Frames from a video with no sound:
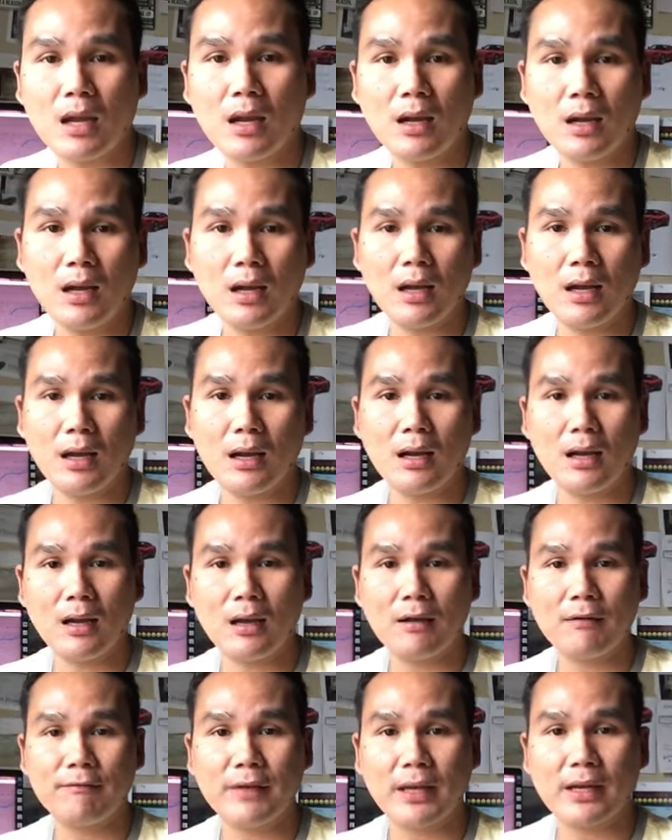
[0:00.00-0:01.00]

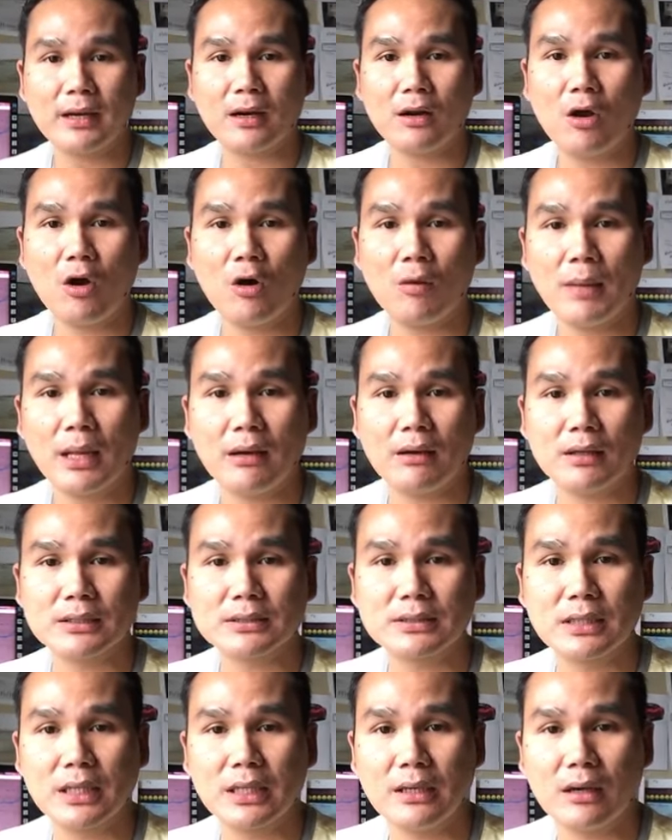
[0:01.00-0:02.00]
Vega Home
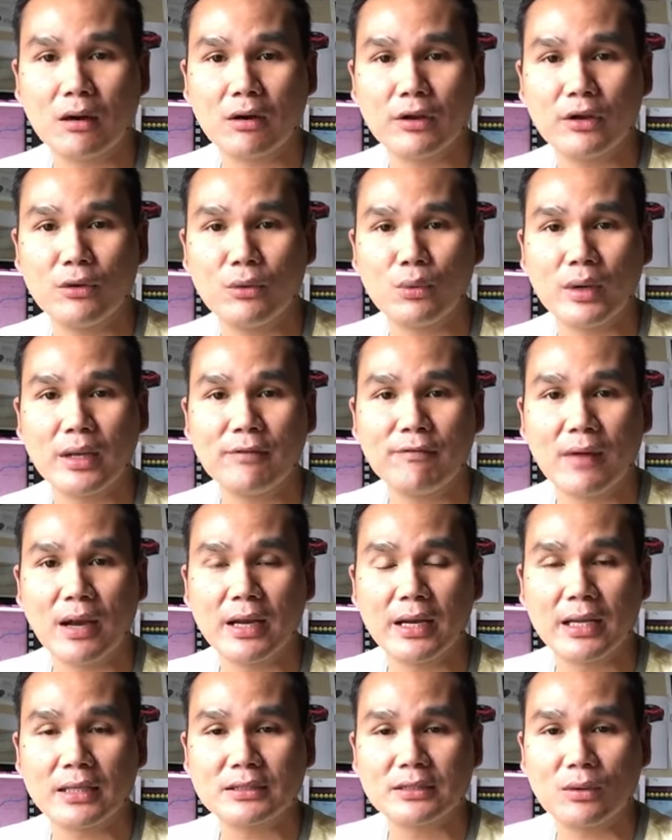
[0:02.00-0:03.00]
LLC, are you
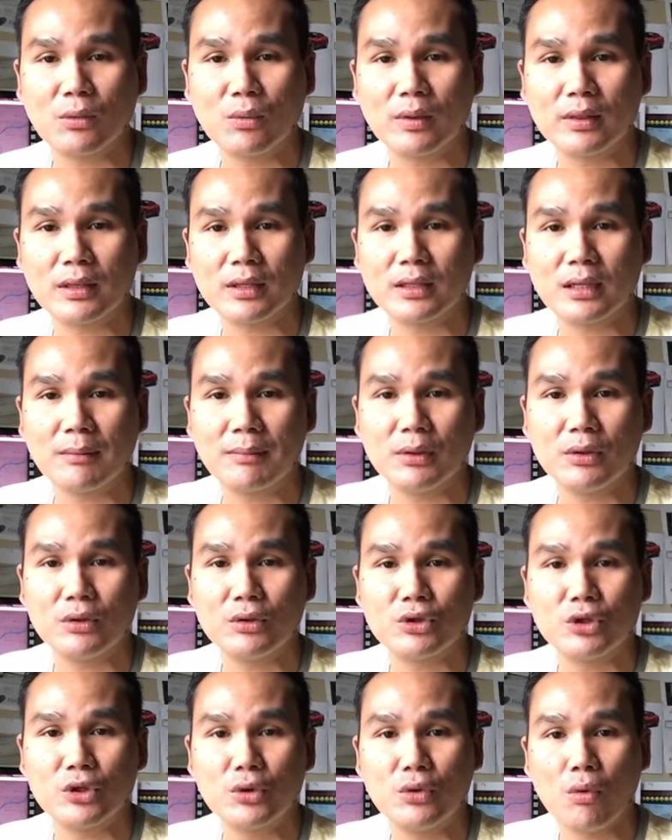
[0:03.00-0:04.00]
refinancing with a
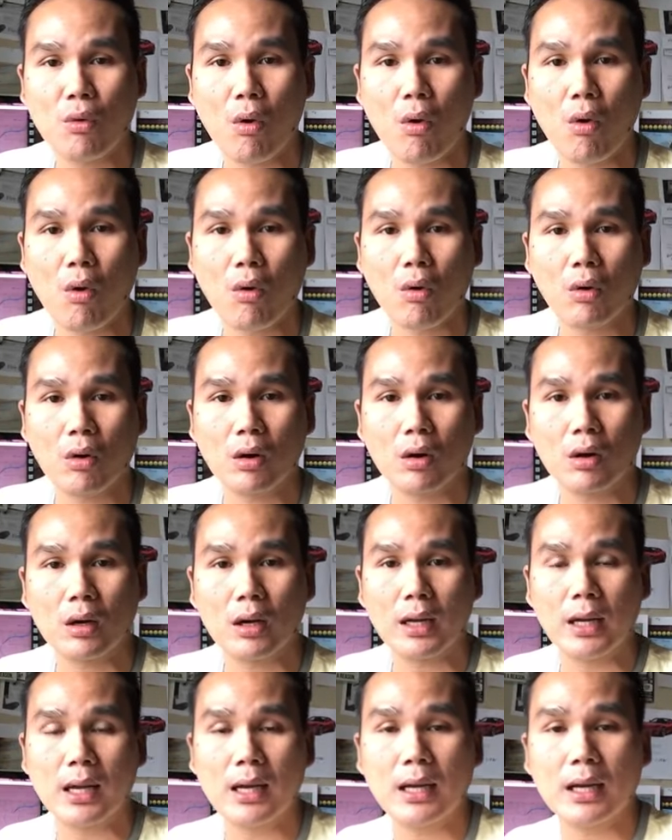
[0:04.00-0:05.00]
W-2 or
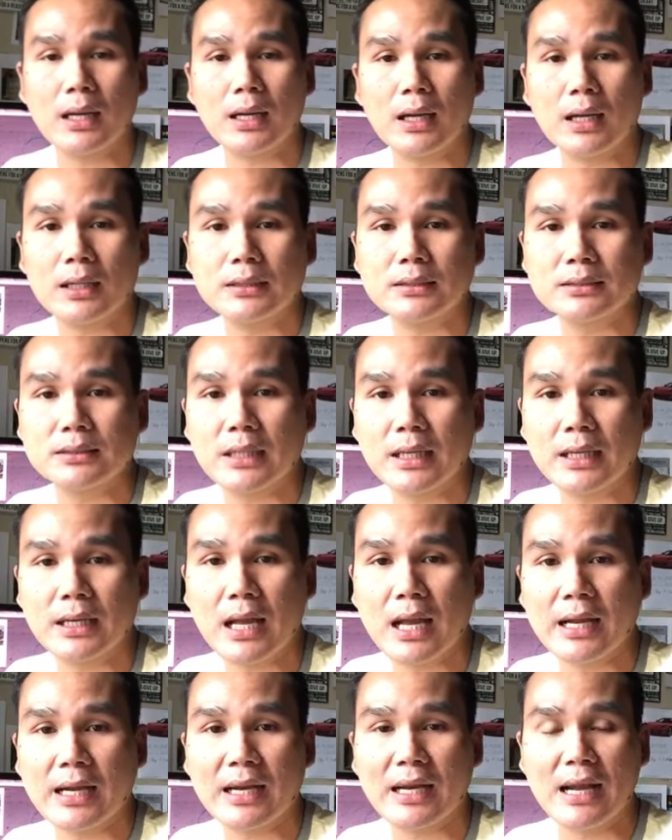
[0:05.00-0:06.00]

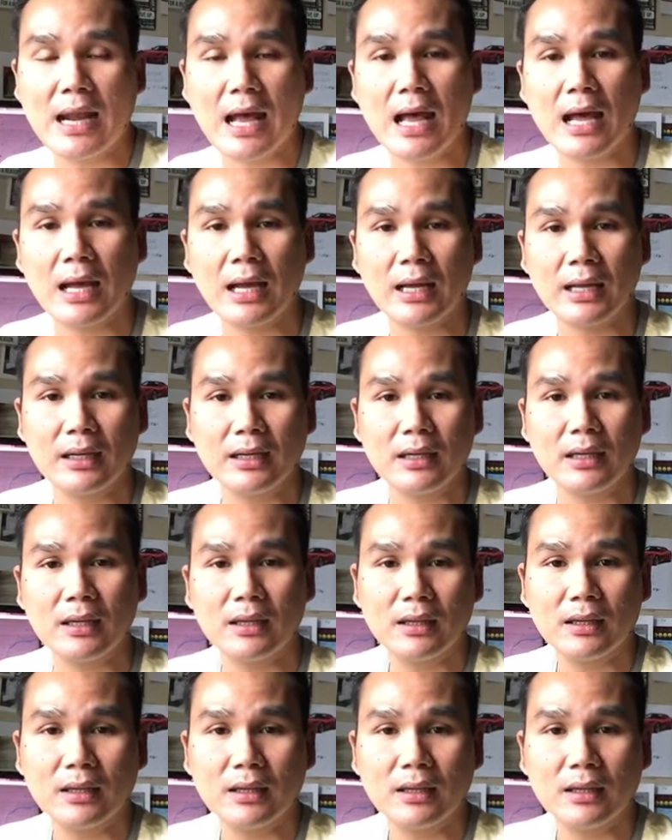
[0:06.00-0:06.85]
1099?